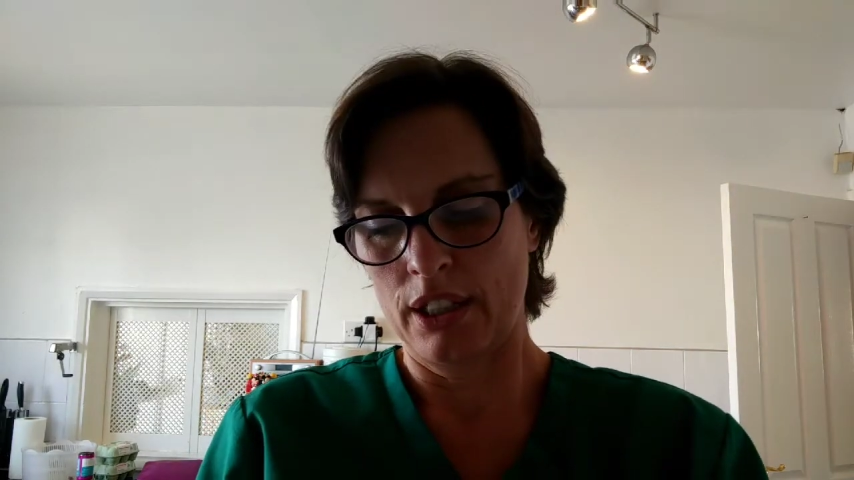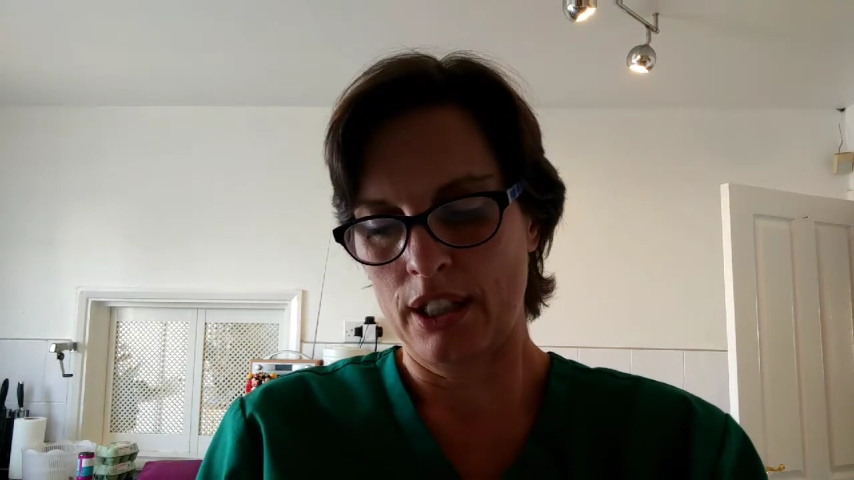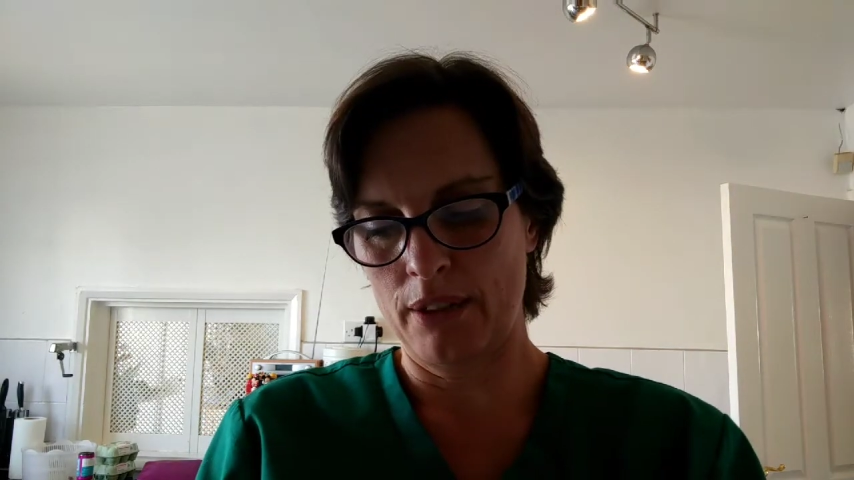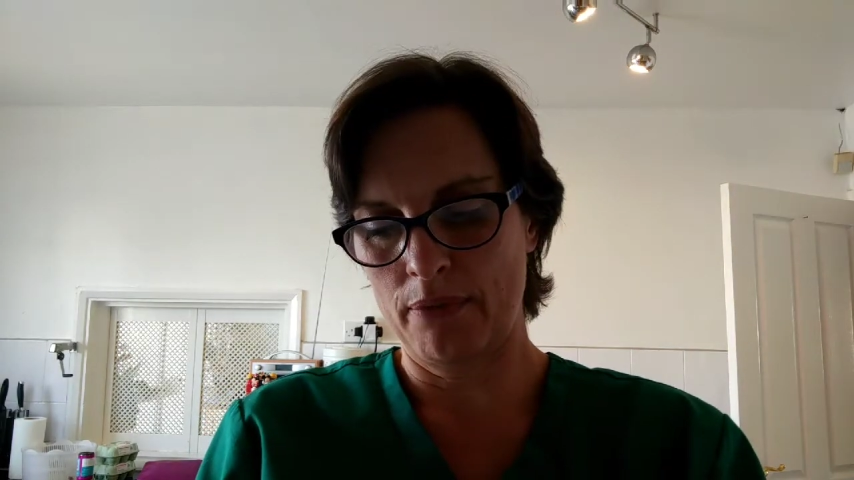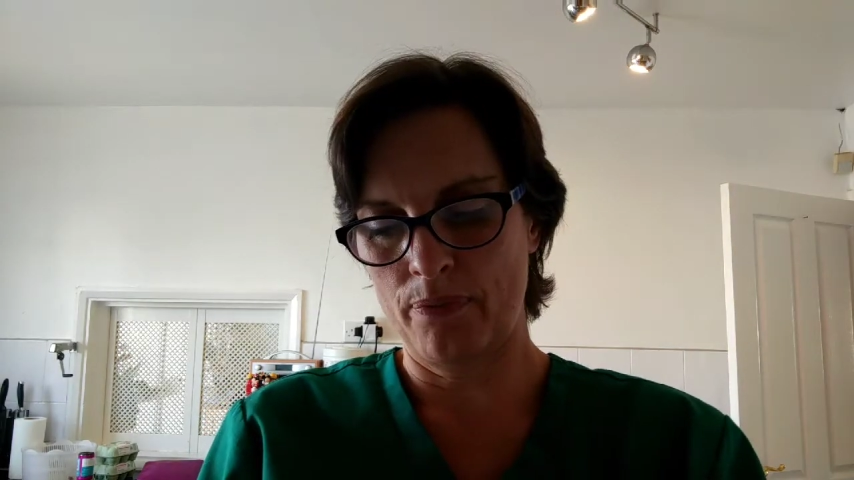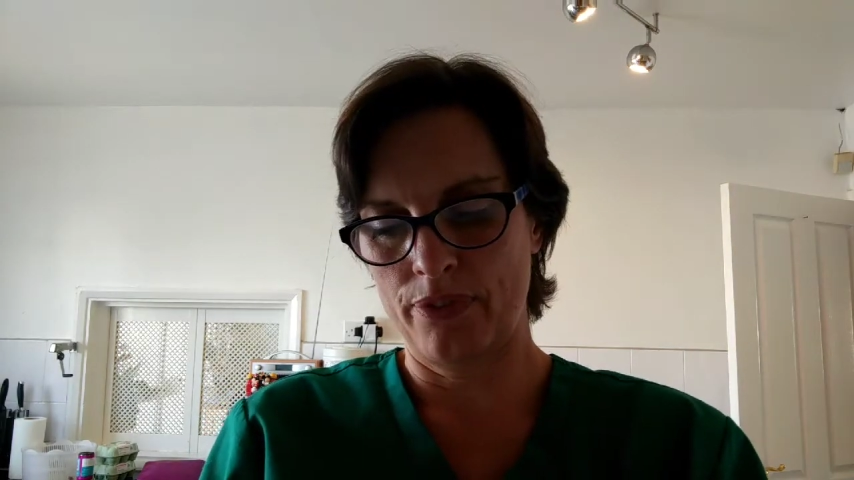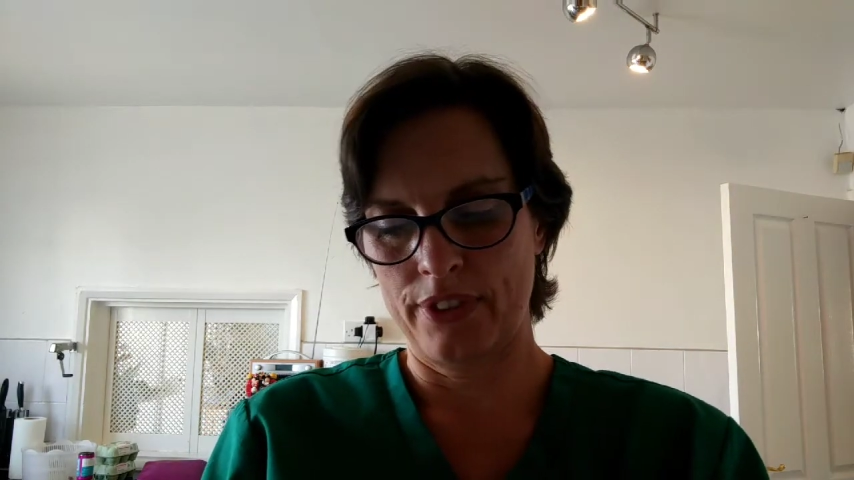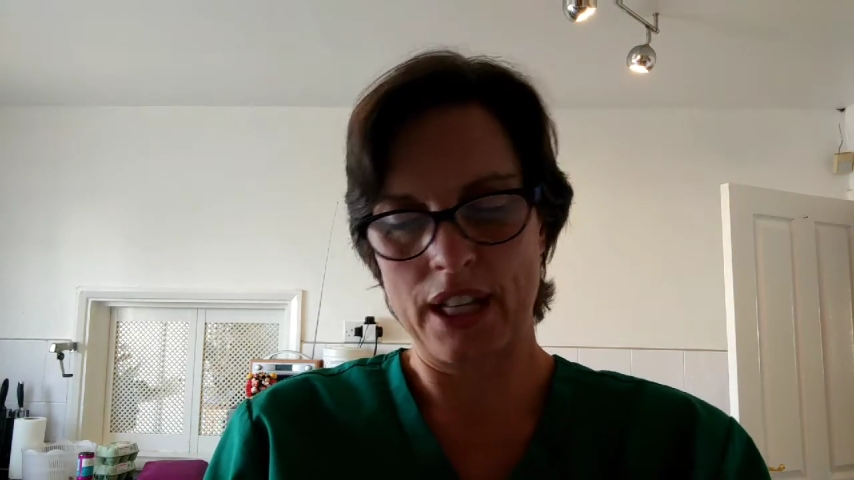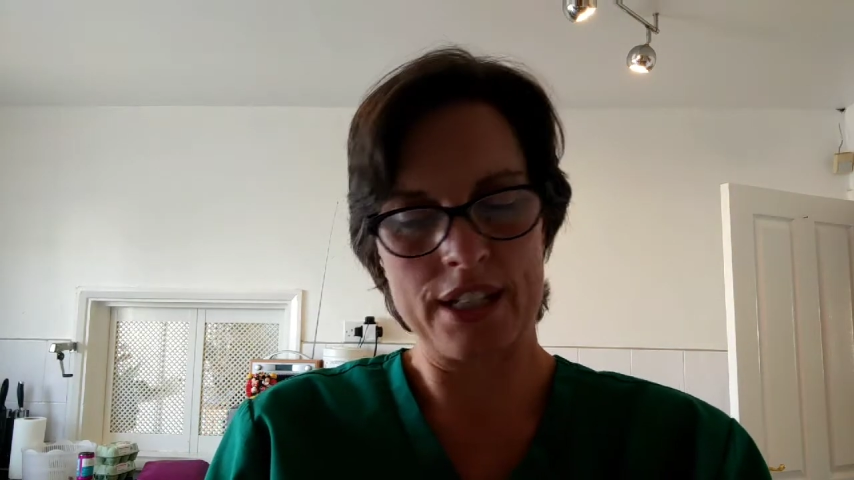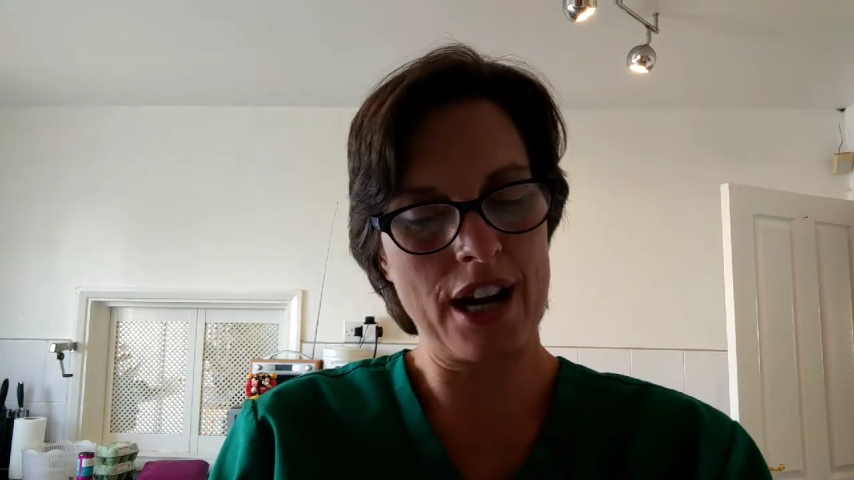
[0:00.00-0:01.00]
I
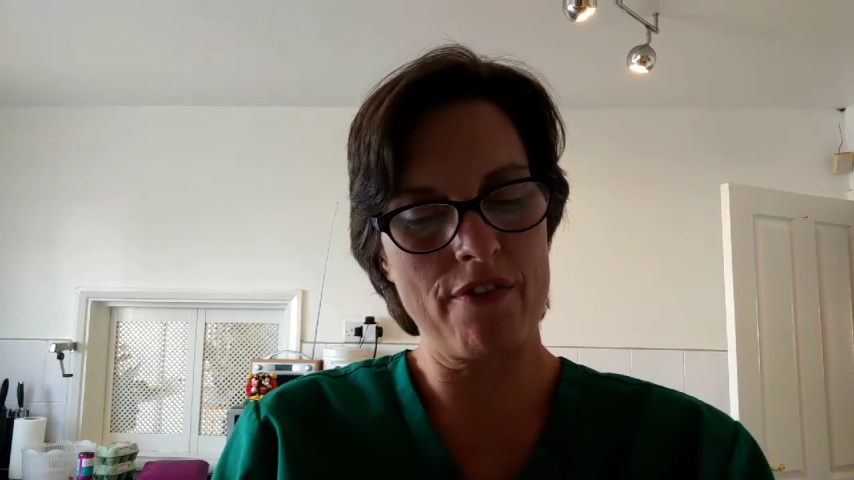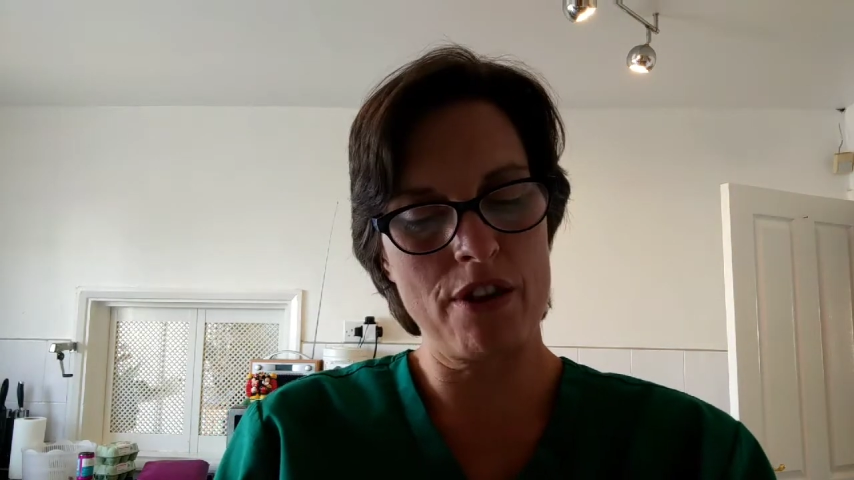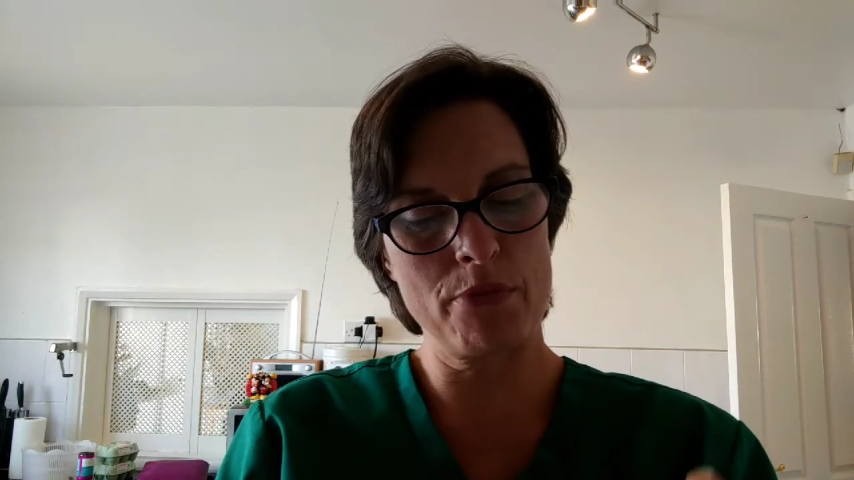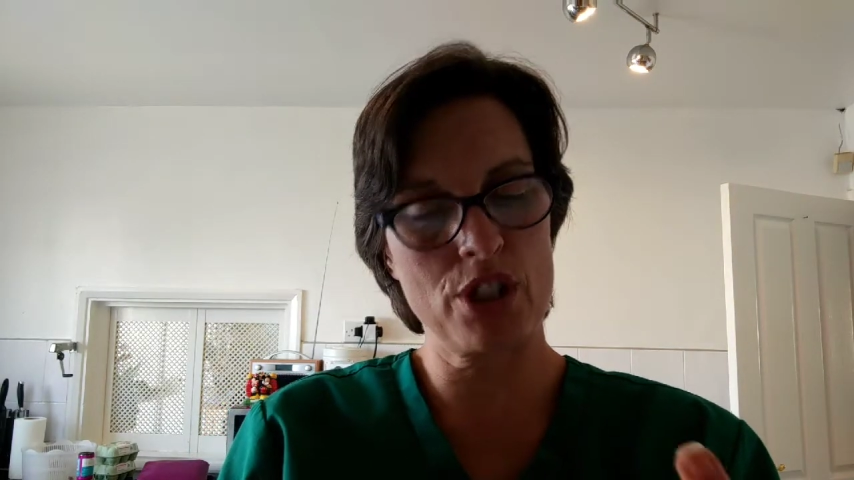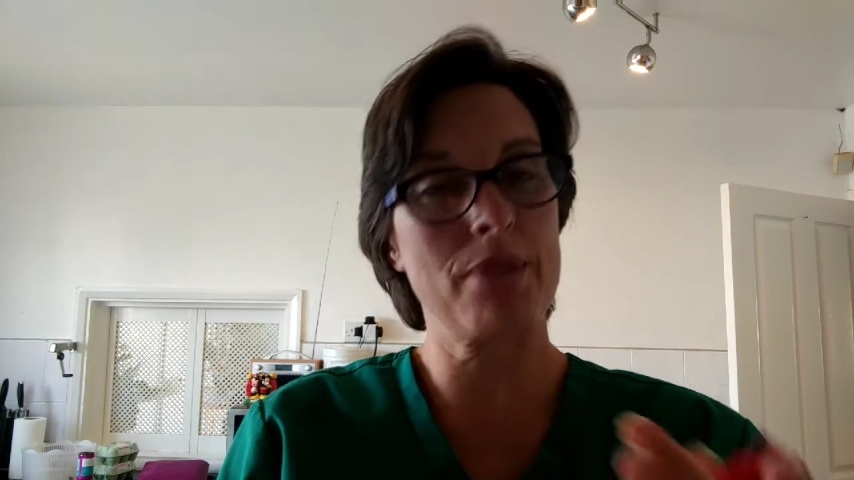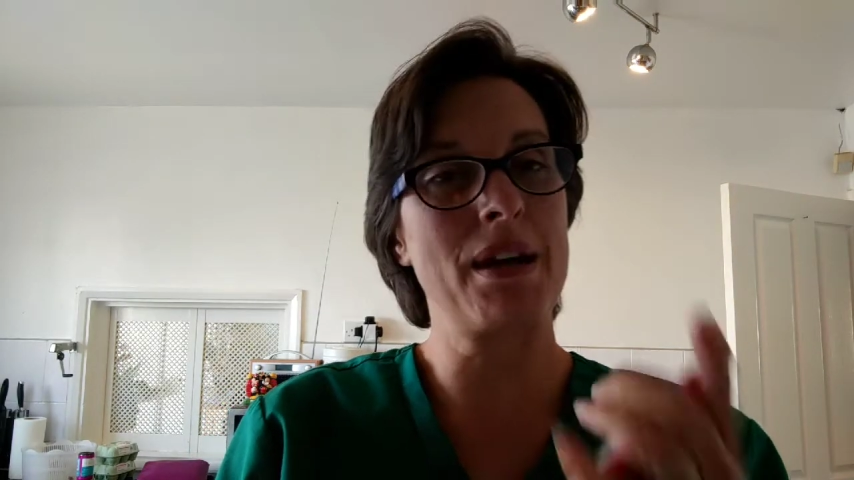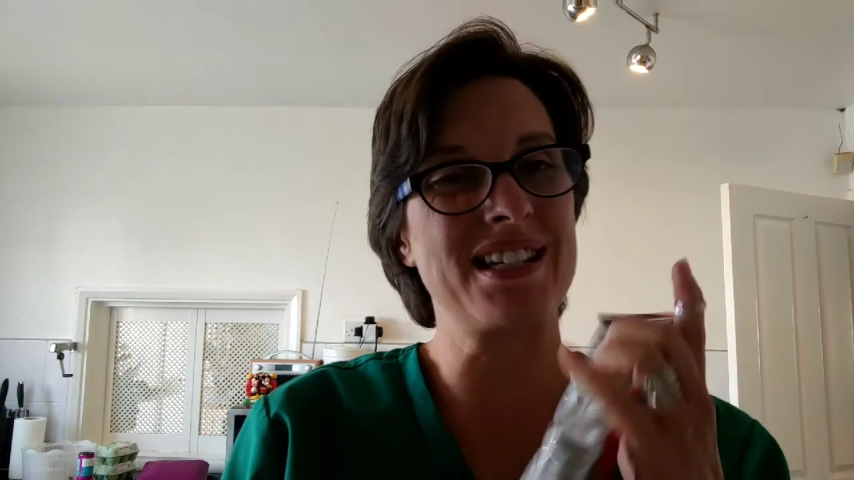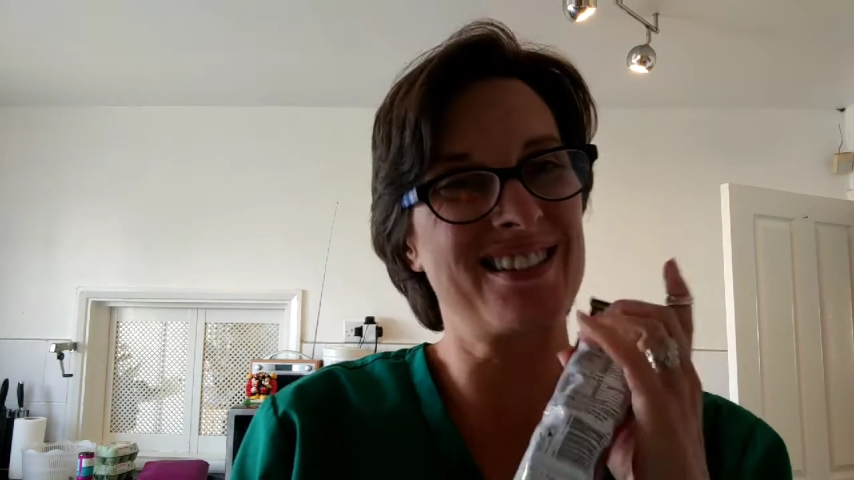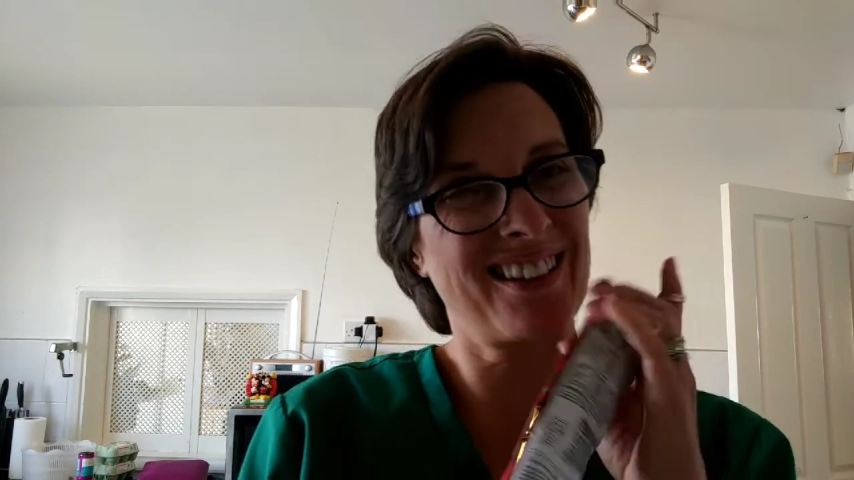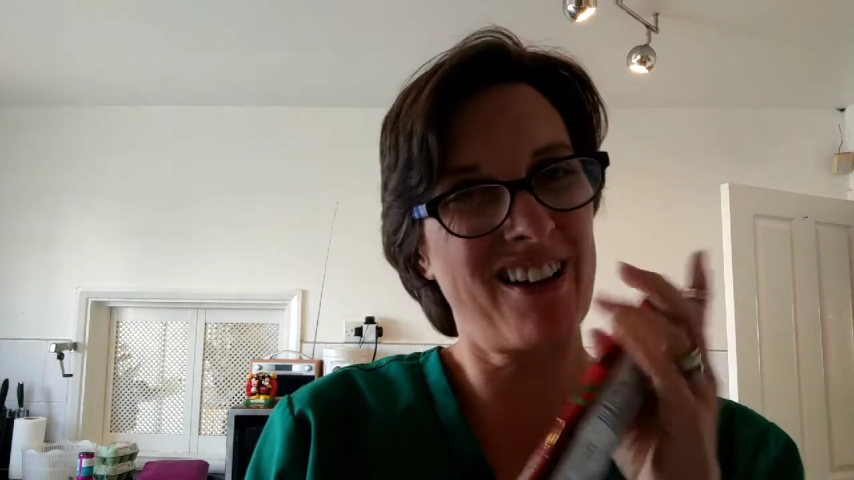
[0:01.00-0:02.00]
doubt very much they
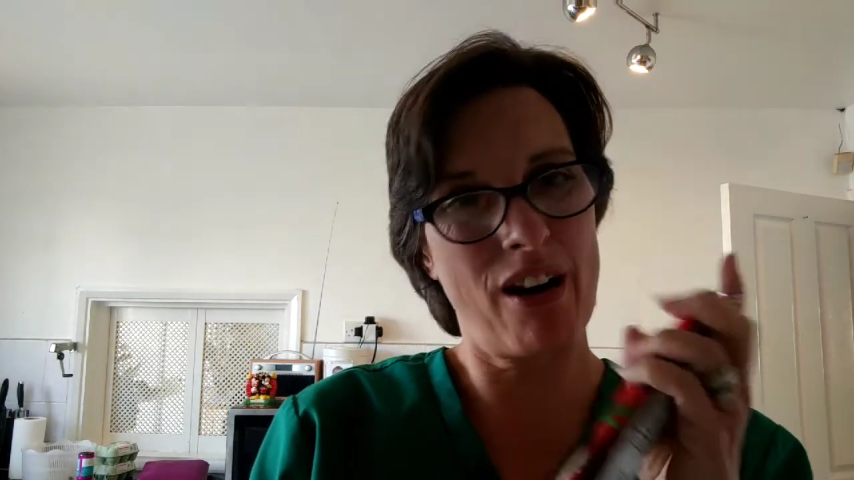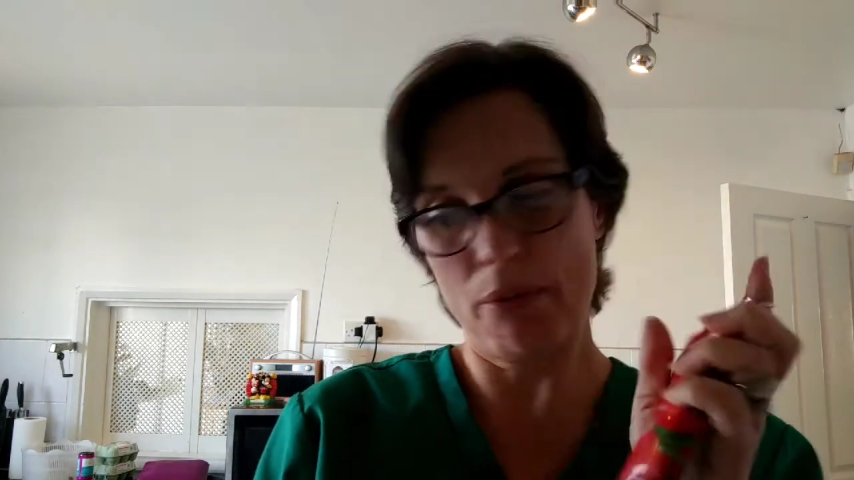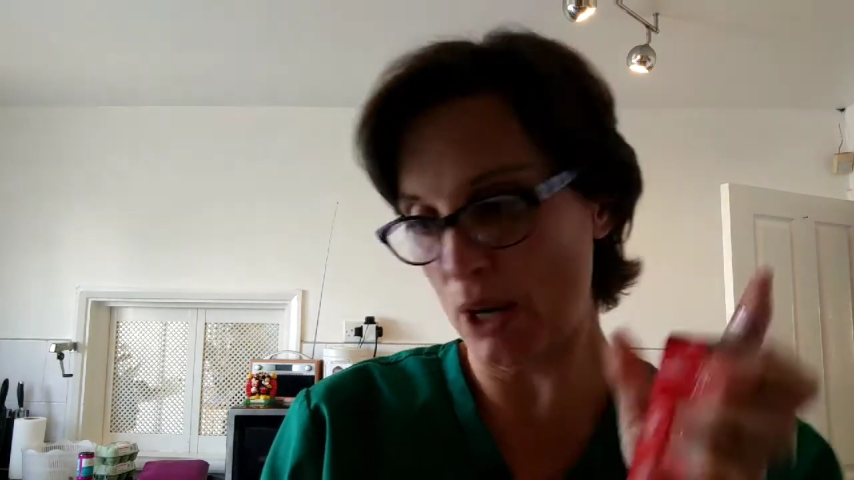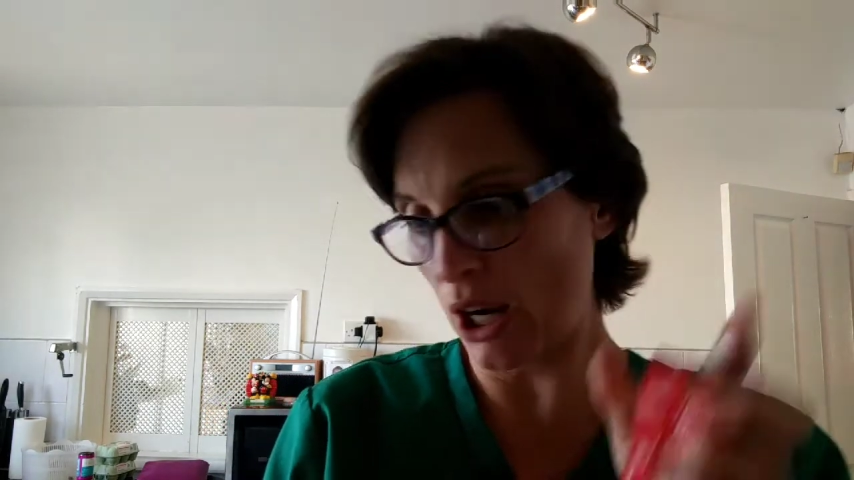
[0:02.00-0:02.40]
made it in the car